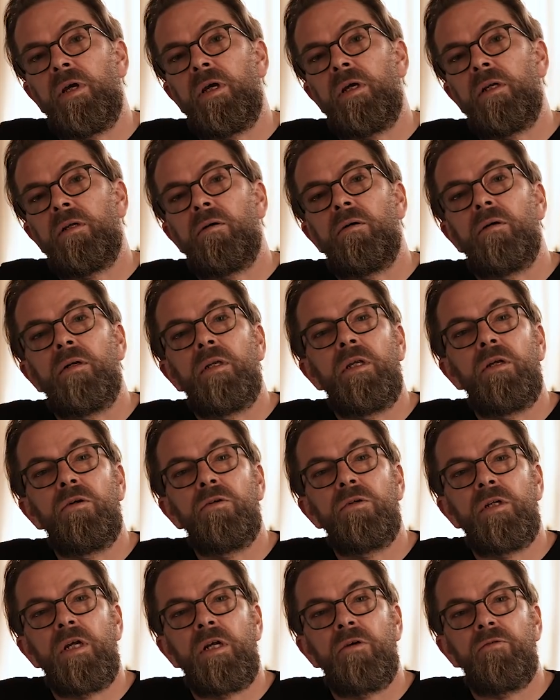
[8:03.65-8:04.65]
get or new
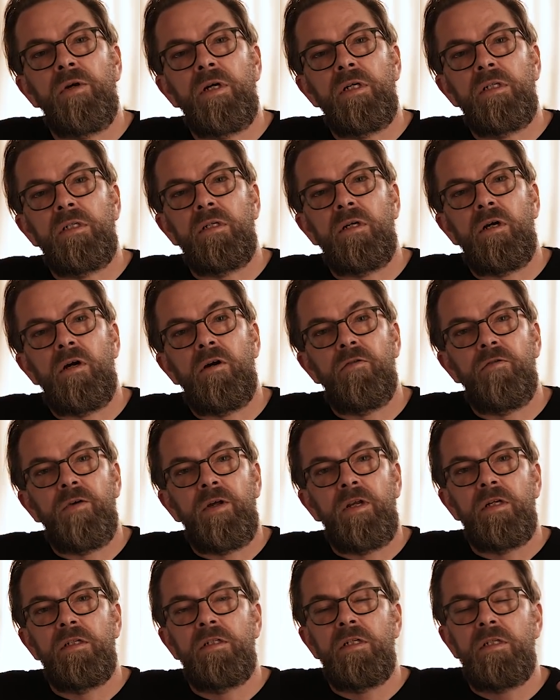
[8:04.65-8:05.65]
generation of
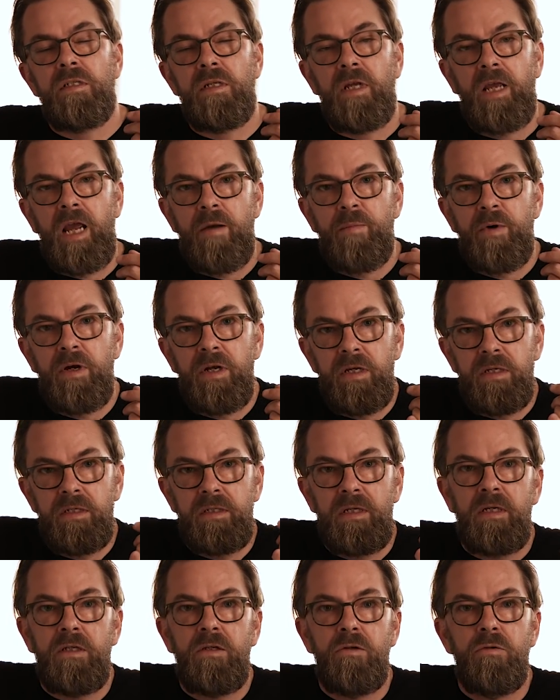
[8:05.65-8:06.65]
an existing camera is
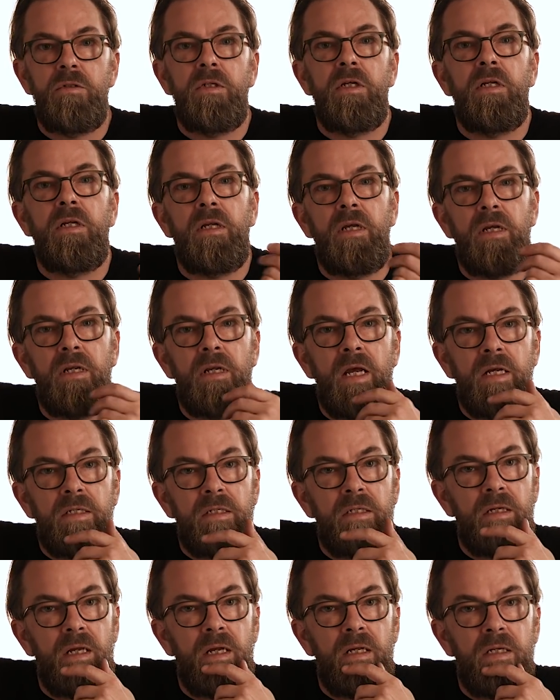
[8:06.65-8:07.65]
that usually it has
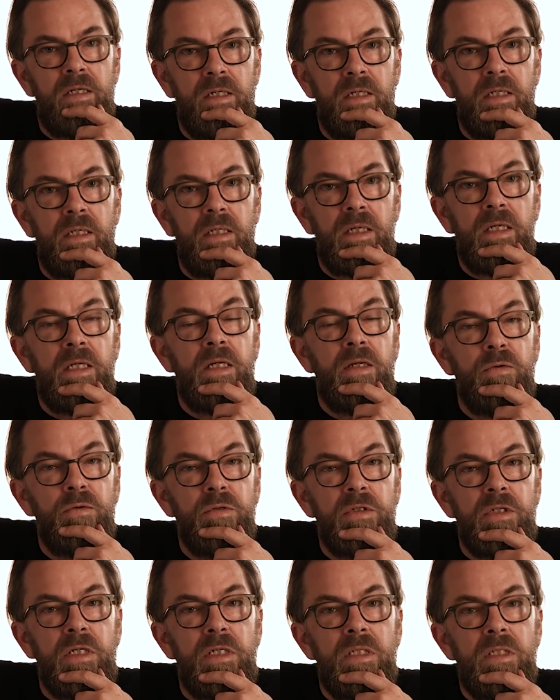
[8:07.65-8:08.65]
a new
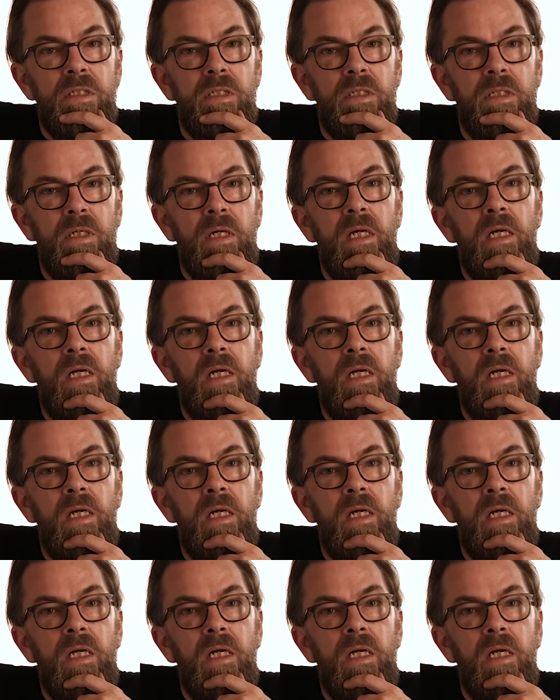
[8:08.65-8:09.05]
sensor,